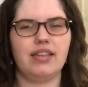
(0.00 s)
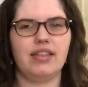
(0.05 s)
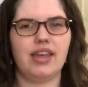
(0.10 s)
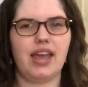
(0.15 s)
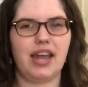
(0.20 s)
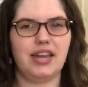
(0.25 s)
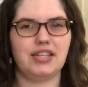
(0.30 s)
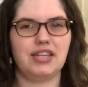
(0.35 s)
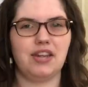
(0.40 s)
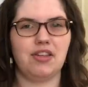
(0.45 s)

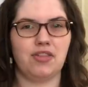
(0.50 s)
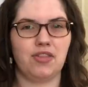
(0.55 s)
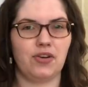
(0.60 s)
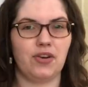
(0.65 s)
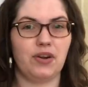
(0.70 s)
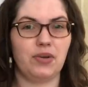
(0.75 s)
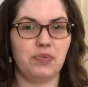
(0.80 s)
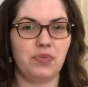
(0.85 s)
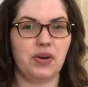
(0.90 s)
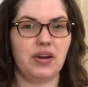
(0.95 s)
the
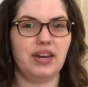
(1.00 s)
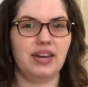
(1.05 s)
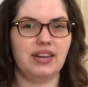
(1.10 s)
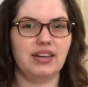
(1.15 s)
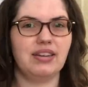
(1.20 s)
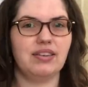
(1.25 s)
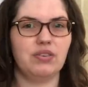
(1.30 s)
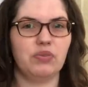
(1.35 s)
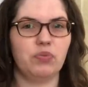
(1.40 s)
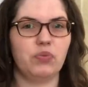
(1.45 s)
1831
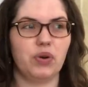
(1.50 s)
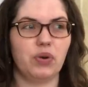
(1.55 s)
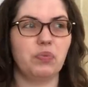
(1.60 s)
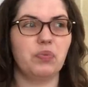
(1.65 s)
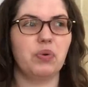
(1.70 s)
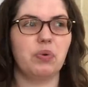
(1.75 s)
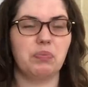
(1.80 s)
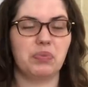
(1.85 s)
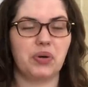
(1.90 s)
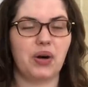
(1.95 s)
one
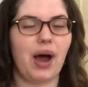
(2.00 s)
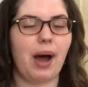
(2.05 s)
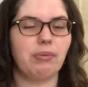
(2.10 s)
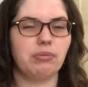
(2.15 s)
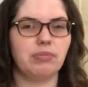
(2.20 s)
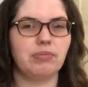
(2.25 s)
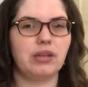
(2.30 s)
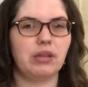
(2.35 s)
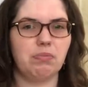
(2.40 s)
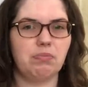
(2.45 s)
will
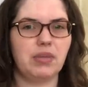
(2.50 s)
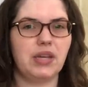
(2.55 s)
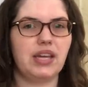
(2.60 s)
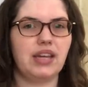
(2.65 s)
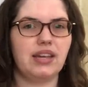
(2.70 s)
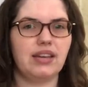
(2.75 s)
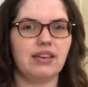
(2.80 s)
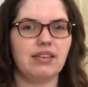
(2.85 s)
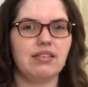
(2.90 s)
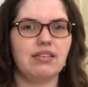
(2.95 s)
probably
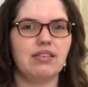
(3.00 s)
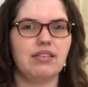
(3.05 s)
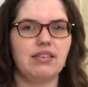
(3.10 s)
be